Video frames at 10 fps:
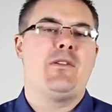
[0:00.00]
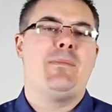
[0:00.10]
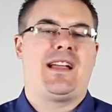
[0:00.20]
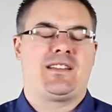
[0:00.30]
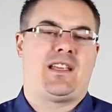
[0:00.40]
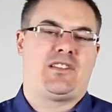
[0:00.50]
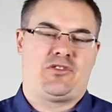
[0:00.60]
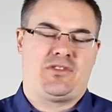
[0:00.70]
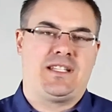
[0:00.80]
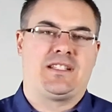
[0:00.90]
of the
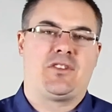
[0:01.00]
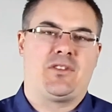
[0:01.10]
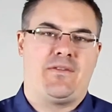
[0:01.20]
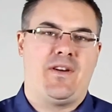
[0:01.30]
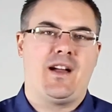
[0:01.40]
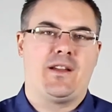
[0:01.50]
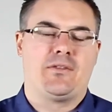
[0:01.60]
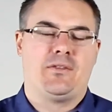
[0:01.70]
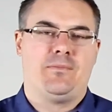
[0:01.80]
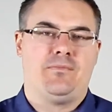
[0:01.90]
MaxTester
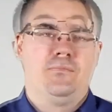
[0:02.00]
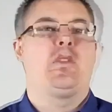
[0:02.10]
635.